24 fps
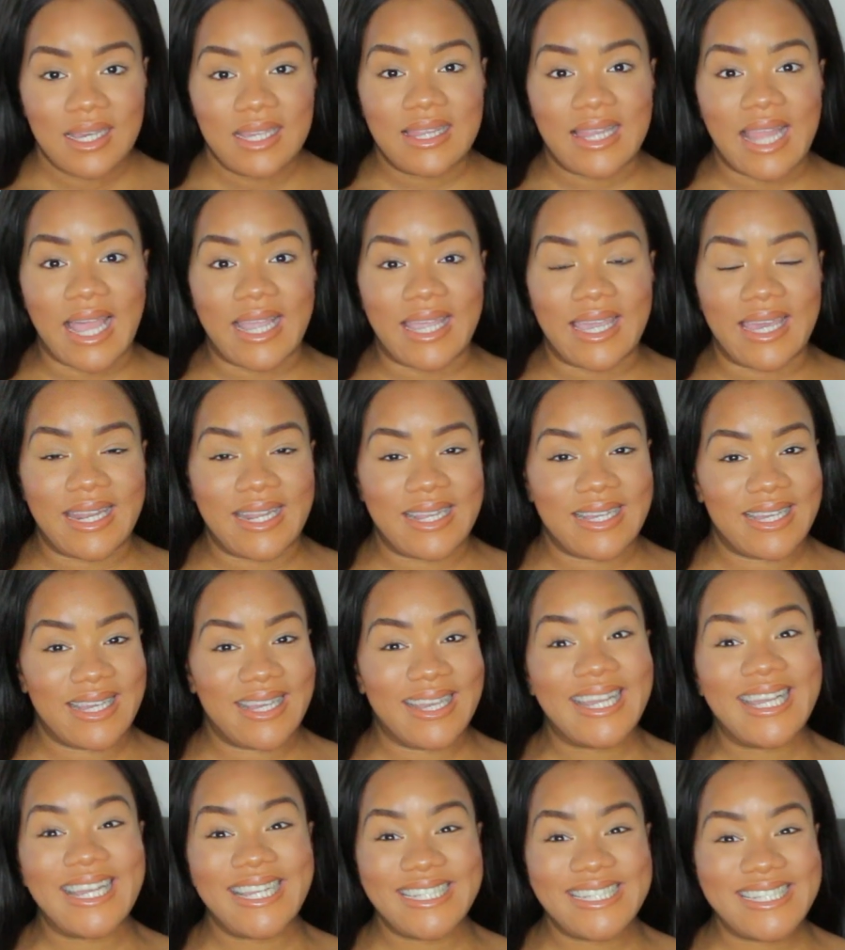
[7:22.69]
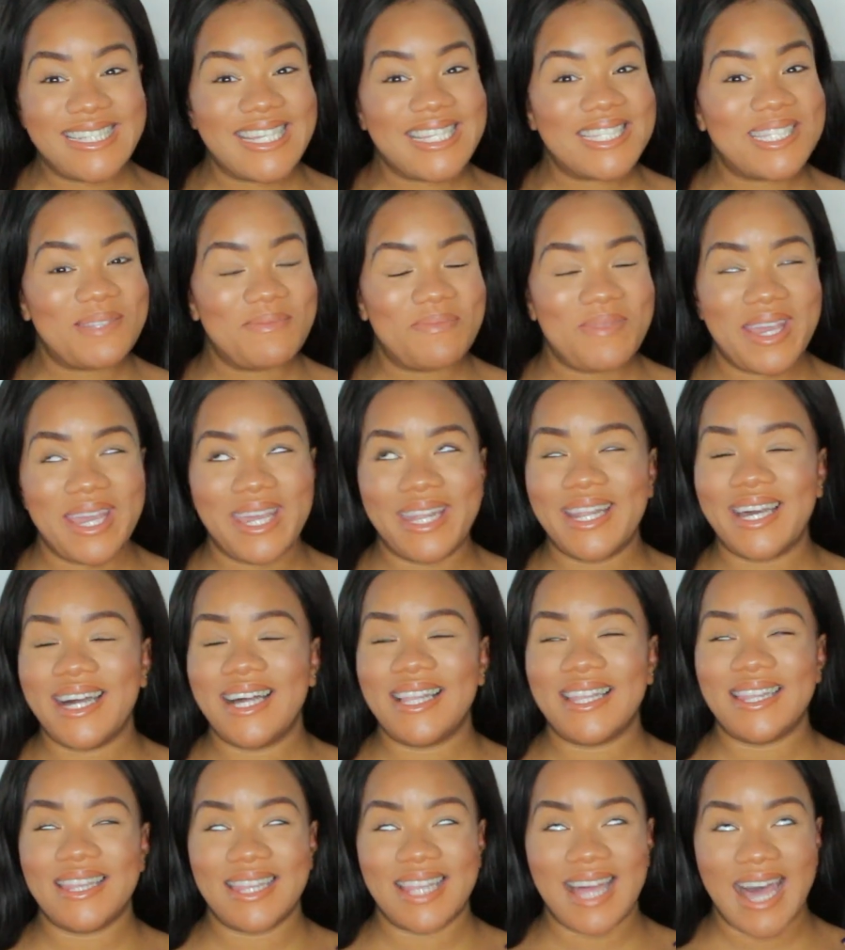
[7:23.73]
Like, it's just been
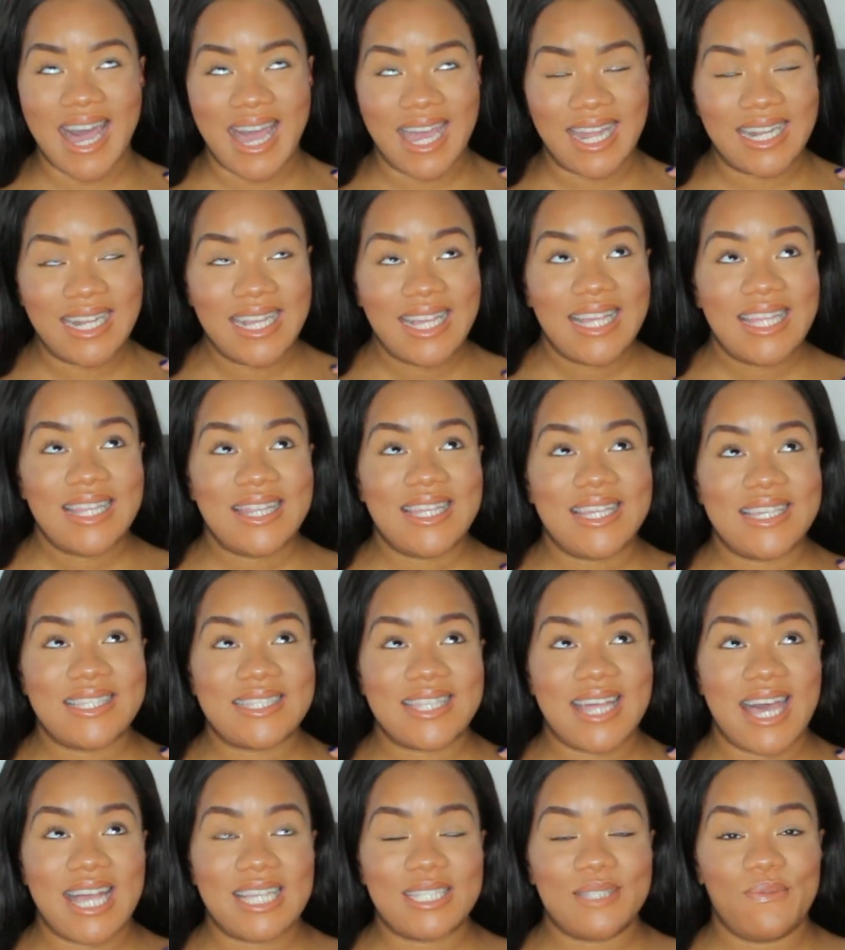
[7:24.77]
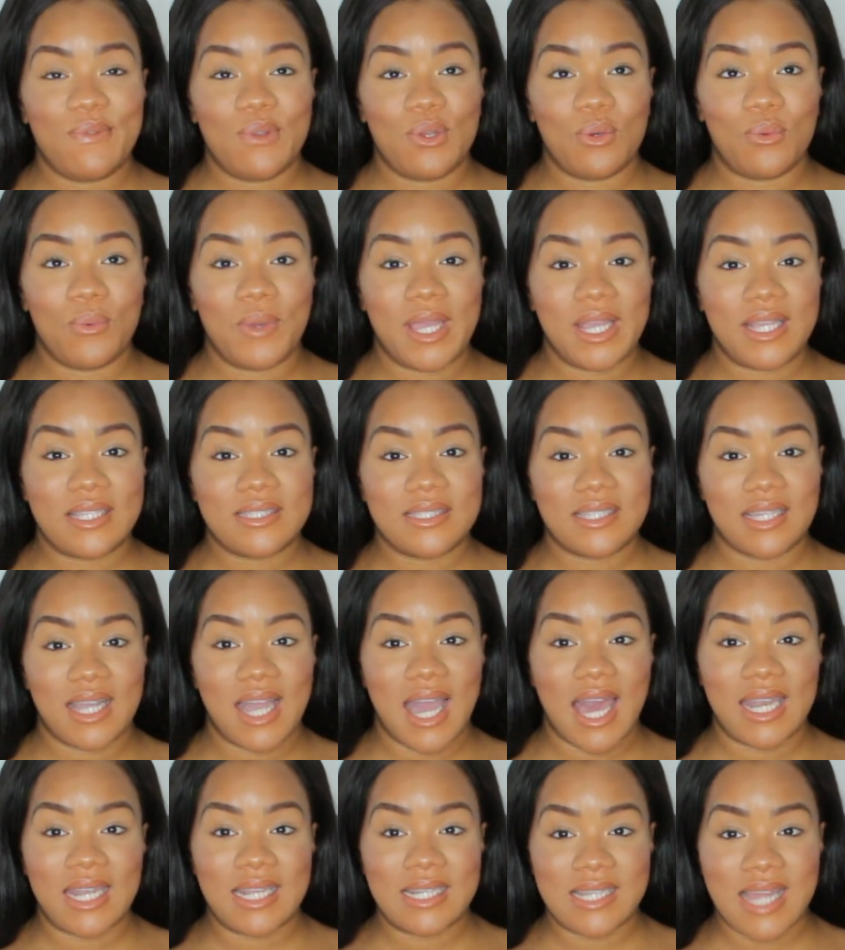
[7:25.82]
a lot these last few weeks to
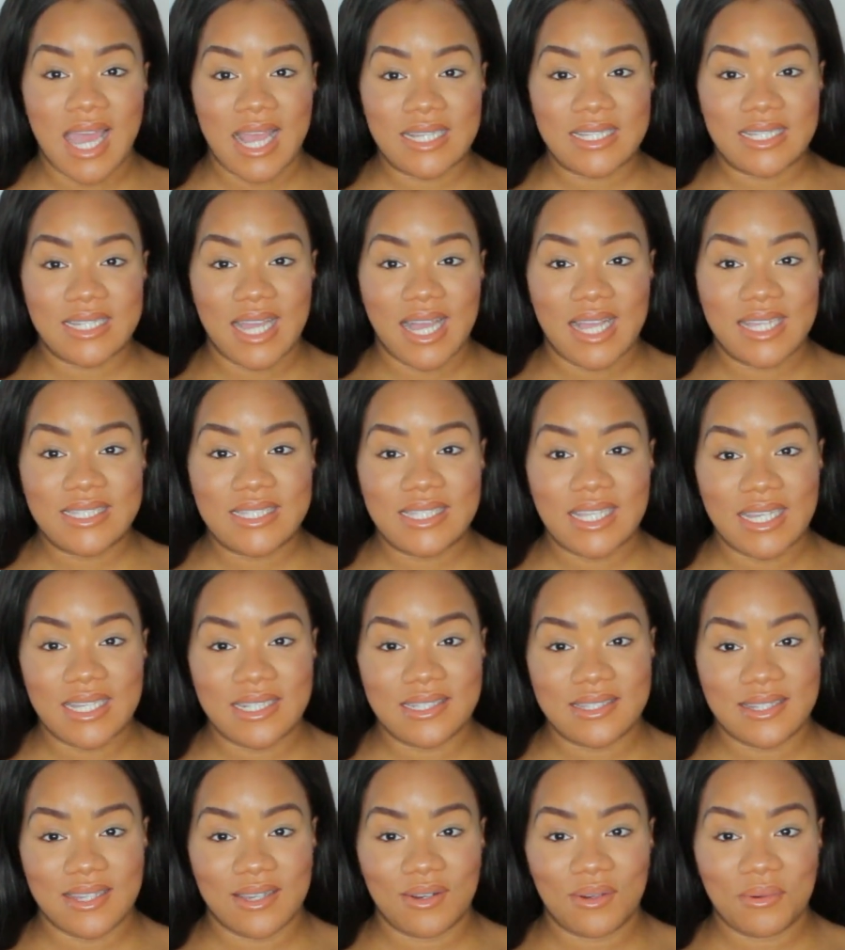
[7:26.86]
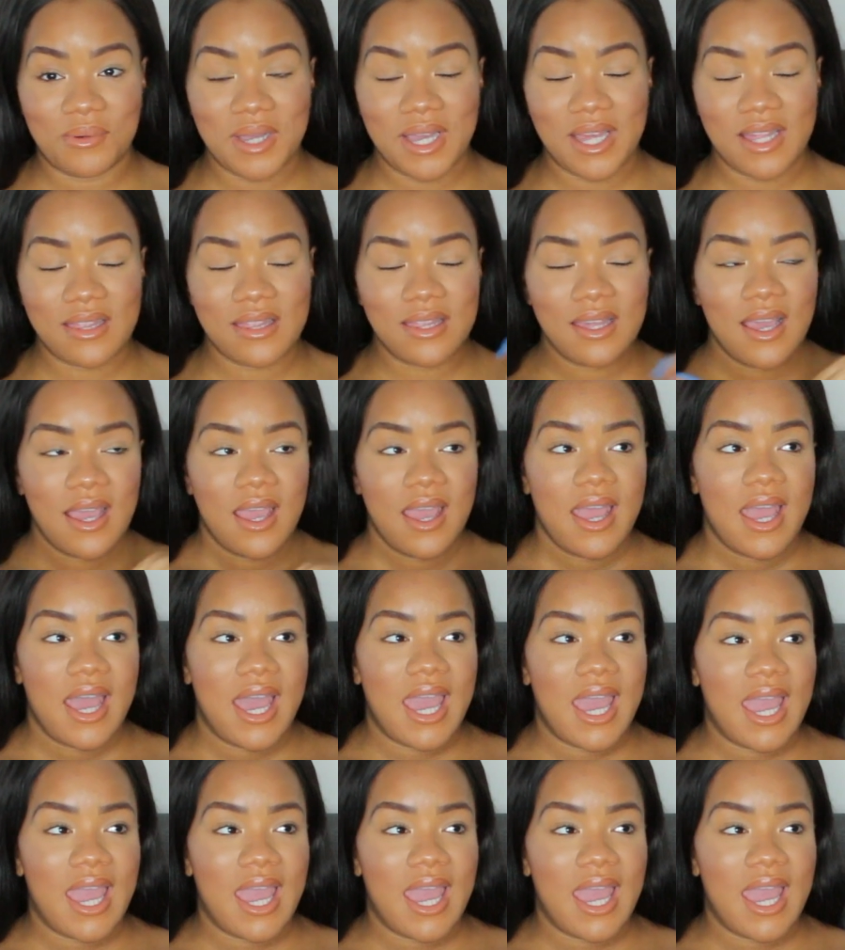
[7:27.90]
kind of digest and deal with.